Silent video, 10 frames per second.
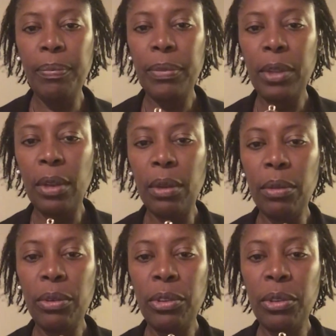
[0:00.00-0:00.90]
you
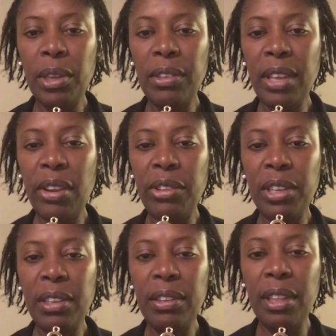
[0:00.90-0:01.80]
know, do his hair. As
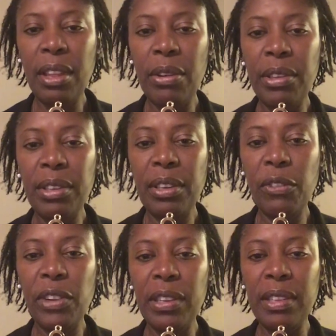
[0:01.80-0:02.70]
you can see, there is a
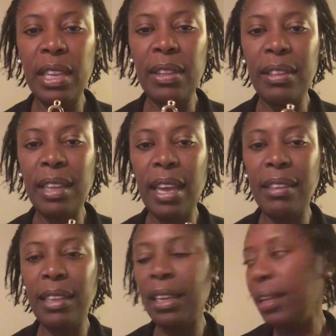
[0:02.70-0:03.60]
difference in the
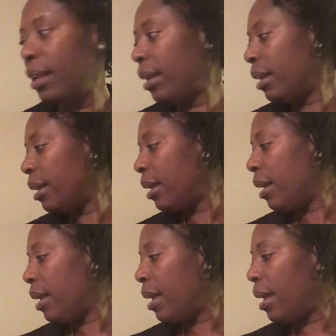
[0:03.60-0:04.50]
sizing.
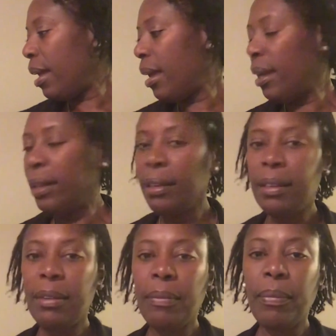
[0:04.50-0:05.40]

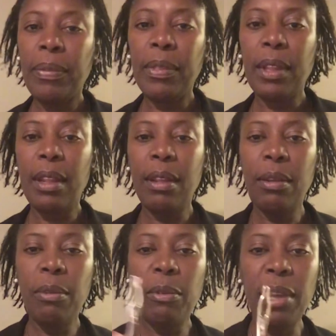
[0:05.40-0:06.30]
And
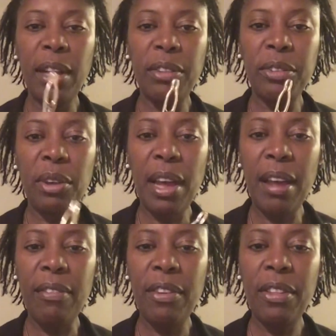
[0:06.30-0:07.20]
we also
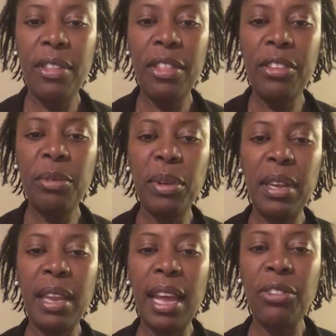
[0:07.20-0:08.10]
have this
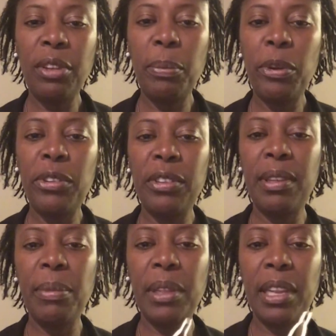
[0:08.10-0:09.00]
one. I actually purchased
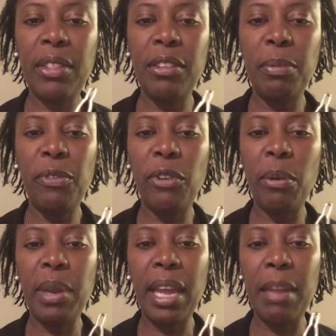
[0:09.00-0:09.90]
something like this
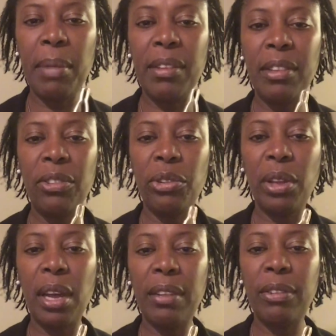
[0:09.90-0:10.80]
before when I had my sister
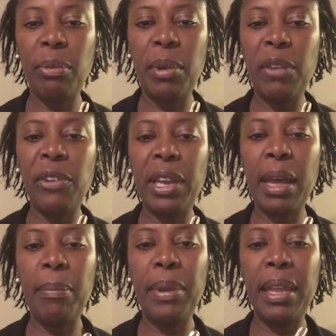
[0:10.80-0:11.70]
locks from a different
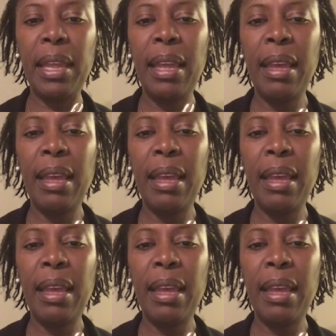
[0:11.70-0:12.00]
company,